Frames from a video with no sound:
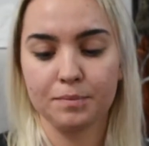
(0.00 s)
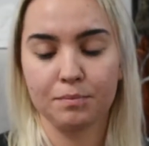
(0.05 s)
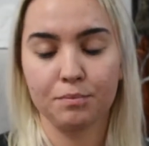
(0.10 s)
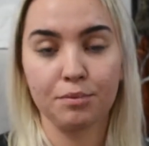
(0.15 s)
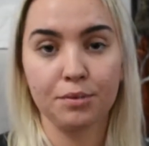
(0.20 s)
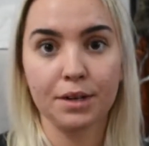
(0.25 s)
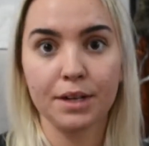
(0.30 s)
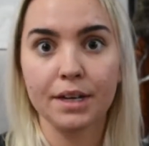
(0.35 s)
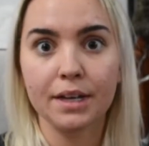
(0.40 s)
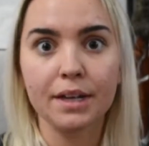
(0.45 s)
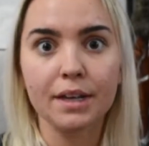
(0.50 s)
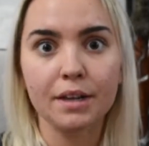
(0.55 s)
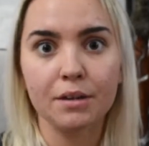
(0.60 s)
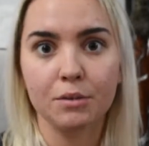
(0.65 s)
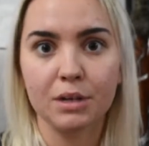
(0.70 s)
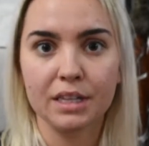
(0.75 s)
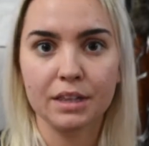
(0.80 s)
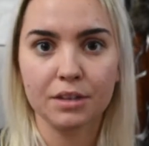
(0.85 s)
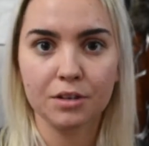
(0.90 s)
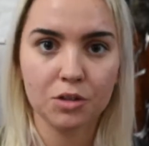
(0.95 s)
Bring it
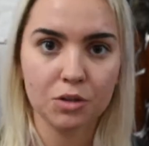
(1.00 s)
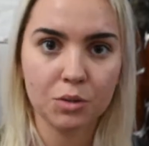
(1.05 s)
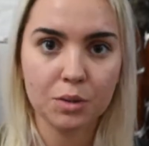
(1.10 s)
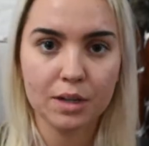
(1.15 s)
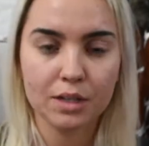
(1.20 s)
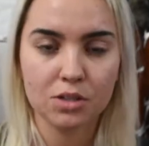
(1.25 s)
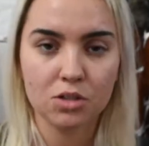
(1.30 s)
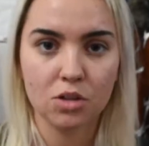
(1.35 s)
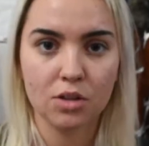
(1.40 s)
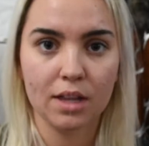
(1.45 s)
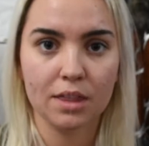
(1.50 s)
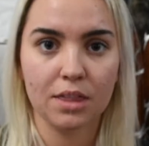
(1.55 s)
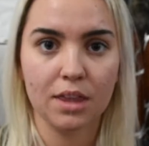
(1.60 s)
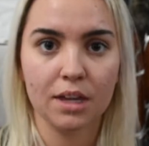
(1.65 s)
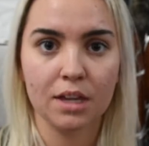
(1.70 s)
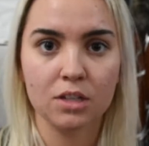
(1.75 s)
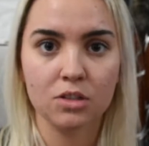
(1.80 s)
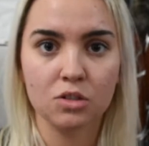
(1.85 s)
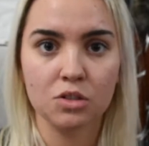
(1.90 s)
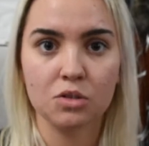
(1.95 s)
with you so that they
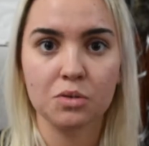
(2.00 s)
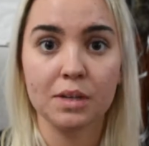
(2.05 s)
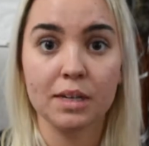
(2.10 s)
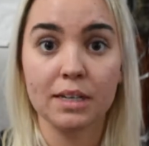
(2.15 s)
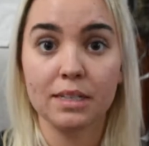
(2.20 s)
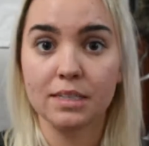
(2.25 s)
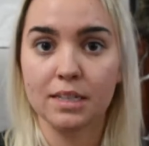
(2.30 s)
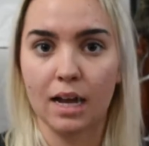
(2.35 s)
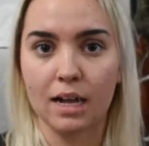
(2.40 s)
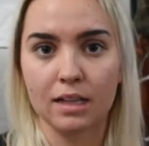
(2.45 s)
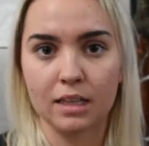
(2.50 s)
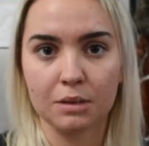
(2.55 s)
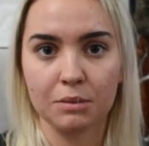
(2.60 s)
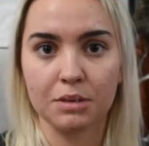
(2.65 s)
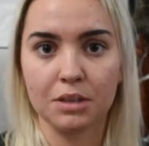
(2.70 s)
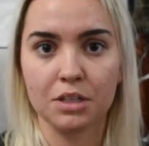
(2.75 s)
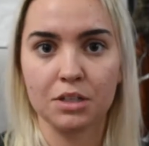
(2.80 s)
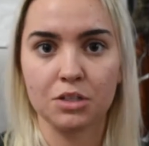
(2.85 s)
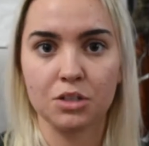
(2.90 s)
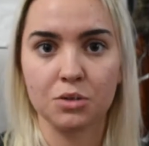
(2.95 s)
can do exactly
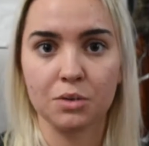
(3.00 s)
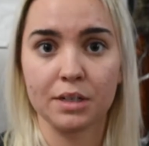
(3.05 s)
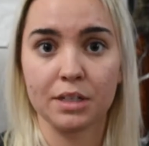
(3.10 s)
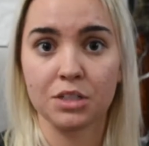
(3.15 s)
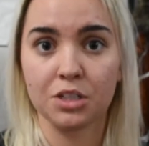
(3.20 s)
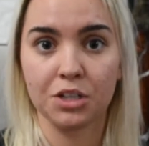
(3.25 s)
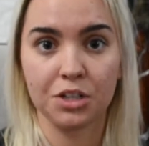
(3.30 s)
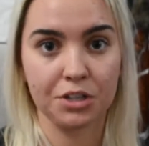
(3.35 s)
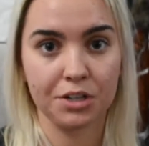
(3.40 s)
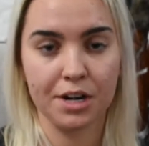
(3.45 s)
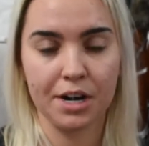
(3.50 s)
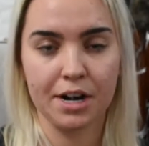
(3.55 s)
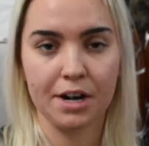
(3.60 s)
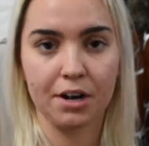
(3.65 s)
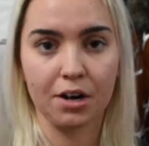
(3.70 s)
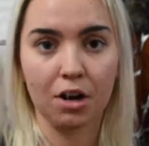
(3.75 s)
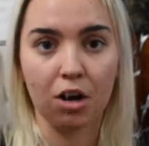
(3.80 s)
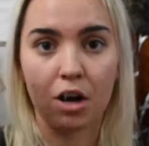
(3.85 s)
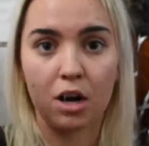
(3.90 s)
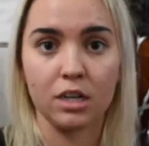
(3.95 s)
what they're doing to your
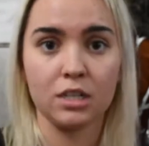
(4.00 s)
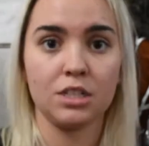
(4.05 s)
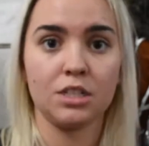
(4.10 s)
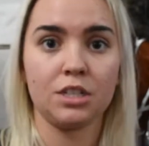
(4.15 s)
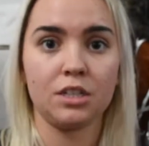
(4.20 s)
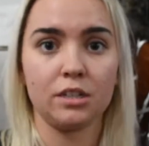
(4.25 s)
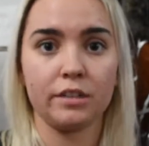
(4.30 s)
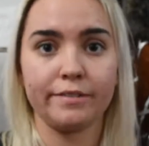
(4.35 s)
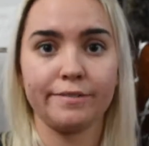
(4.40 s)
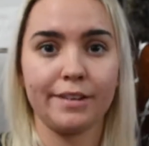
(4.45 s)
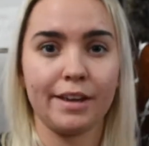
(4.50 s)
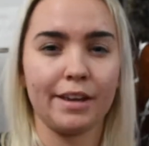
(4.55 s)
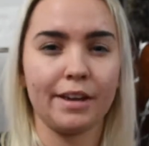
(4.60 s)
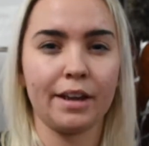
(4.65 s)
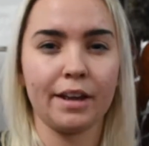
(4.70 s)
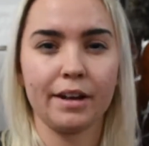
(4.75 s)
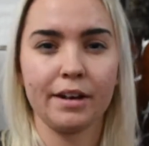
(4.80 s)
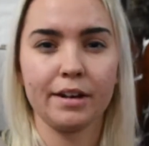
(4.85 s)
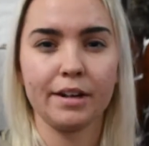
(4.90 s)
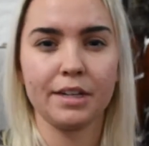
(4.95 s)
hair onto your fake
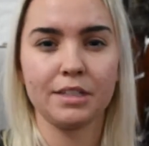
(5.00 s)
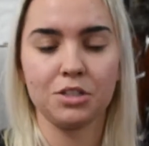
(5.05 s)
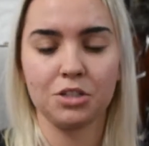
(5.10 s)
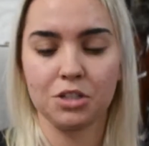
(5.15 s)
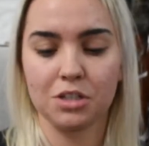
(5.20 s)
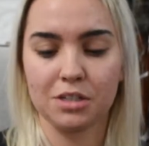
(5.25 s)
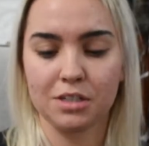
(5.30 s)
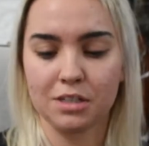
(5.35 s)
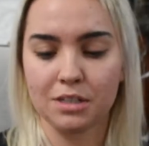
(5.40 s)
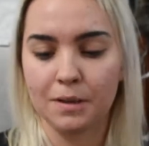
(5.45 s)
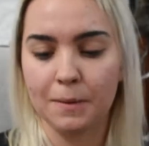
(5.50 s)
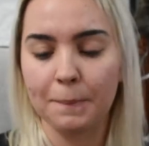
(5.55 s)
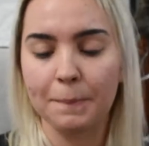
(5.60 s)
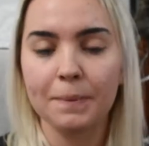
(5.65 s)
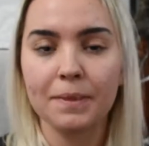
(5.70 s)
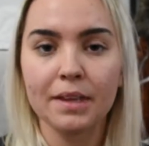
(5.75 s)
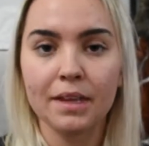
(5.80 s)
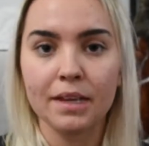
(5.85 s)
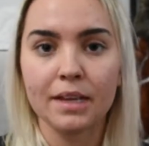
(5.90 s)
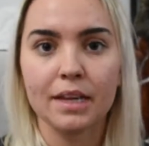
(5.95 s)
hair.
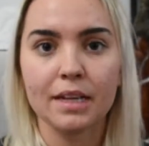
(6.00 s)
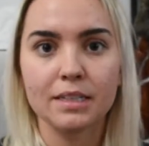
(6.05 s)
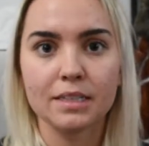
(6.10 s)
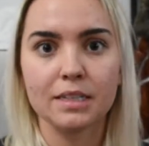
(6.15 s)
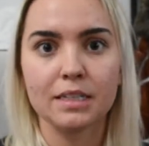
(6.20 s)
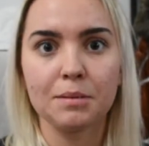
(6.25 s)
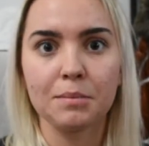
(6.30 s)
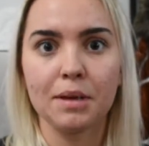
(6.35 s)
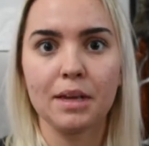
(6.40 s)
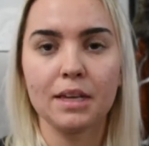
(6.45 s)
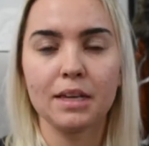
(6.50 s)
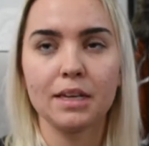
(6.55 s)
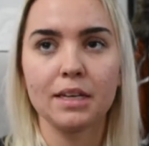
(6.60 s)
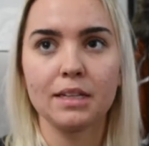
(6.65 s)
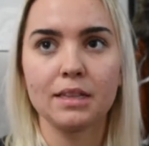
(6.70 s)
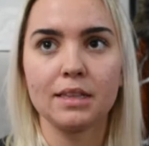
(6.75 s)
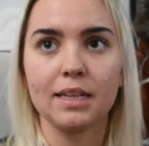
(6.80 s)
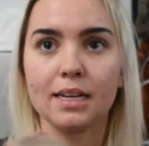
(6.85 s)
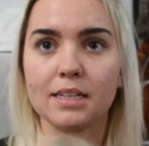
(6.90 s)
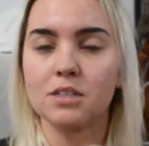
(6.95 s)
It's gonna make
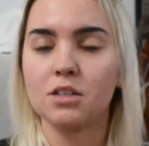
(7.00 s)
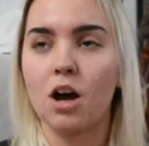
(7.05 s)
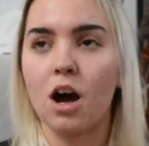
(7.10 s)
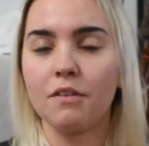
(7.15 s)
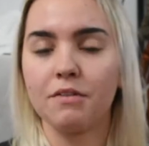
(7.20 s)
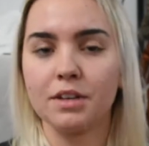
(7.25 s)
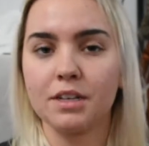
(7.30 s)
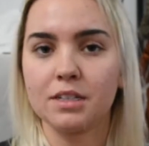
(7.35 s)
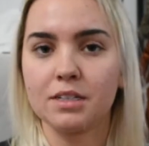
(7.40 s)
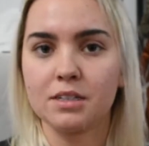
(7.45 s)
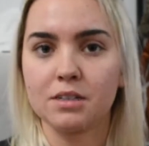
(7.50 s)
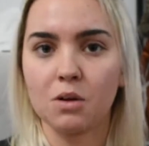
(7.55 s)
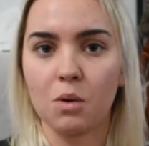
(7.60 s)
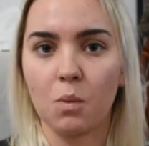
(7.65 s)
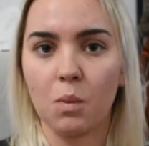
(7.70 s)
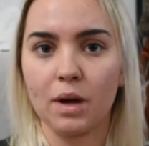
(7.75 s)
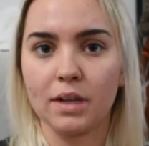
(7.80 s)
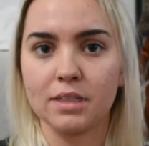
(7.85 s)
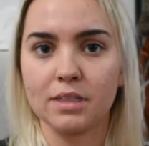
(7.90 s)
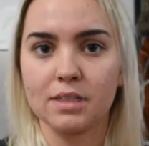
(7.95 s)
it less obvious
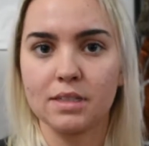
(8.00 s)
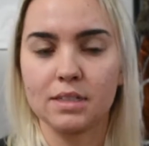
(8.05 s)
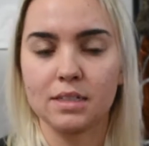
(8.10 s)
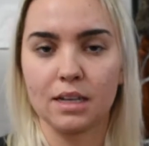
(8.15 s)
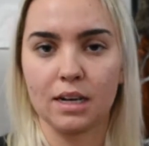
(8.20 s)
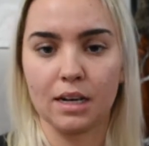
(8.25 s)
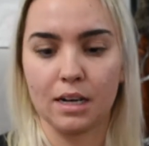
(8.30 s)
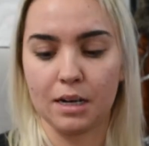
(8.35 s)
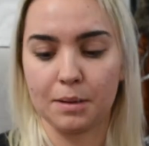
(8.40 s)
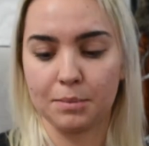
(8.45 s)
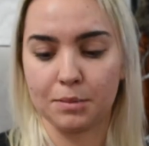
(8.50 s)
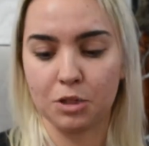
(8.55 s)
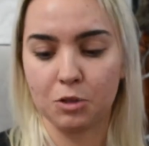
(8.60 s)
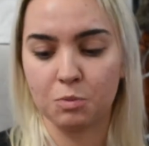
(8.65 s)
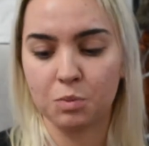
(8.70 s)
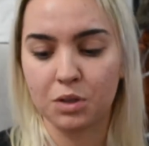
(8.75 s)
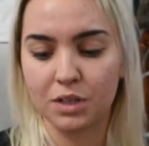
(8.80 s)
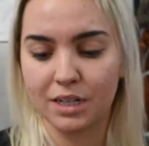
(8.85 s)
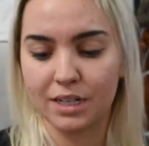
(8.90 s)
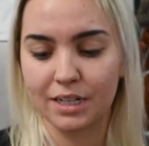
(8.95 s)
once you
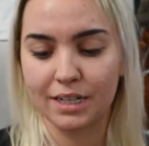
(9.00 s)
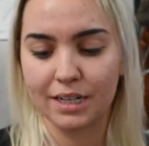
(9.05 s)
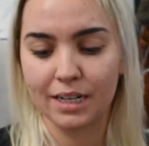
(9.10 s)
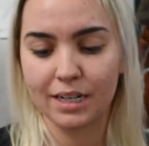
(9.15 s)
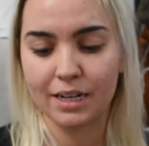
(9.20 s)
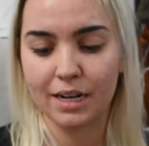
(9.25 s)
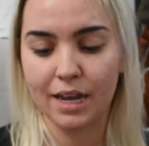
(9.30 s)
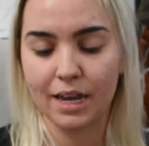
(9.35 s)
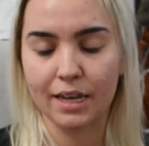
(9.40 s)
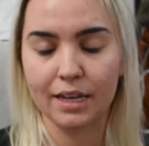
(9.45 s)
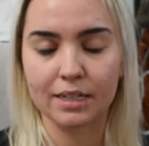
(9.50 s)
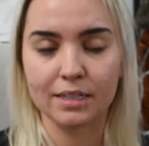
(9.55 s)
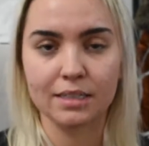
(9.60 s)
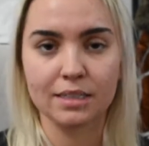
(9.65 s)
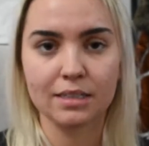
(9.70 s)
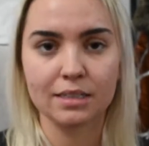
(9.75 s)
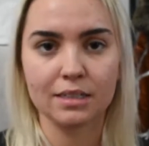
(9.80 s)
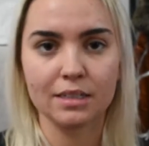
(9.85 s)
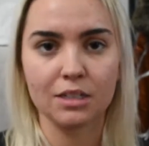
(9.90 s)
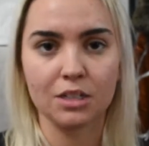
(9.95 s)
put it in,
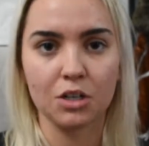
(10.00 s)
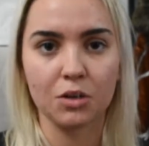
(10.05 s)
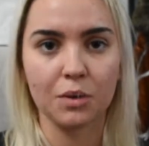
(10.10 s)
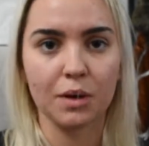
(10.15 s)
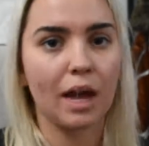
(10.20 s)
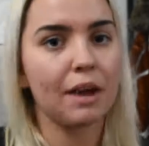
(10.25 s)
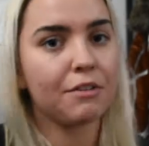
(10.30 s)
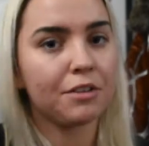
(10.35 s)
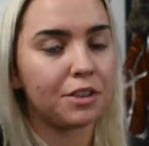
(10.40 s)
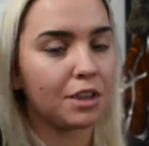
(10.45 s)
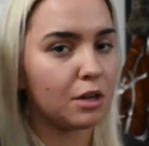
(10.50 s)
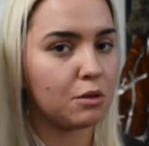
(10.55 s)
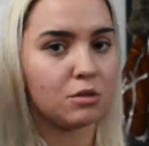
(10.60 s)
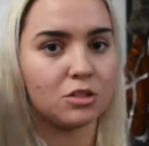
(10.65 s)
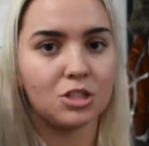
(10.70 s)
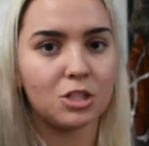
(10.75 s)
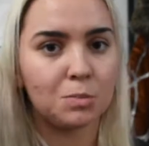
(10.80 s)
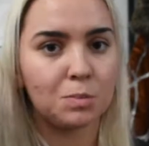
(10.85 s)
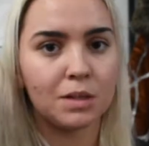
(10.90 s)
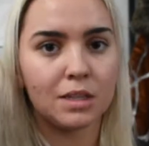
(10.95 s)
and you know, everything will
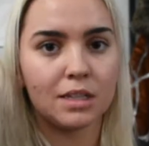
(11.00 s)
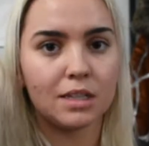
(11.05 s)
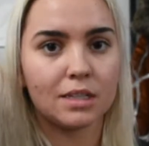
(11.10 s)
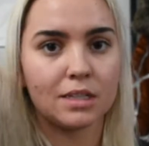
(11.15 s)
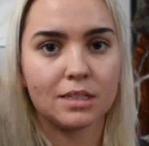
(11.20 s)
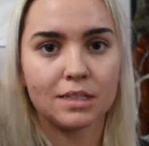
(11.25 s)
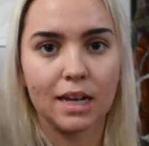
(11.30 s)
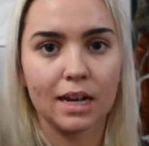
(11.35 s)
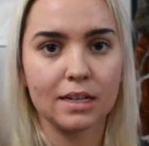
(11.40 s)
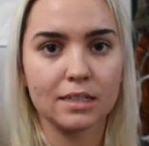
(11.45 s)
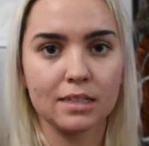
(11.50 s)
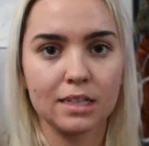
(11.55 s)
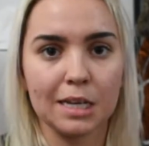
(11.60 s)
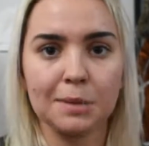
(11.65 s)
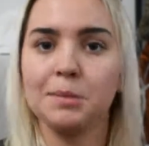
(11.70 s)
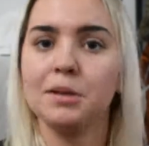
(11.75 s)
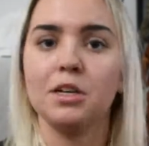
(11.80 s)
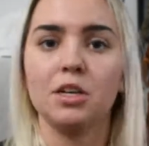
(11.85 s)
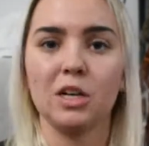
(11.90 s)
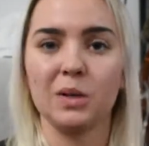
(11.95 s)
just be the exact
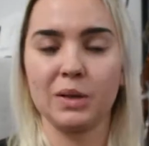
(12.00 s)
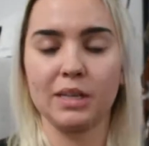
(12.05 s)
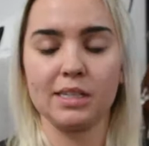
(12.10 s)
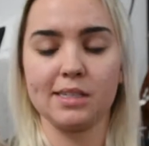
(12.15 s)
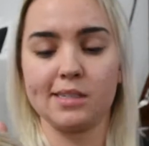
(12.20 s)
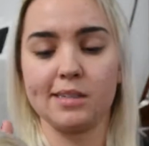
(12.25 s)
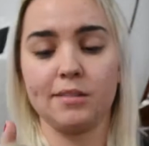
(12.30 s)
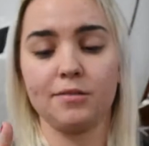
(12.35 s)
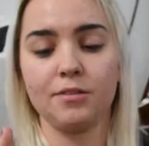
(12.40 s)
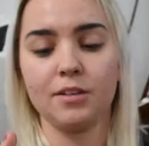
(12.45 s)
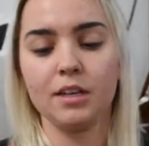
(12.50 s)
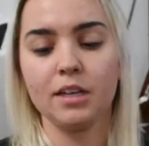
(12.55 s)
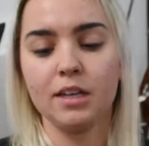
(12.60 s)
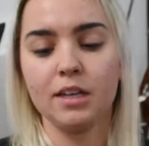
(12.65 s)
same and cohesive.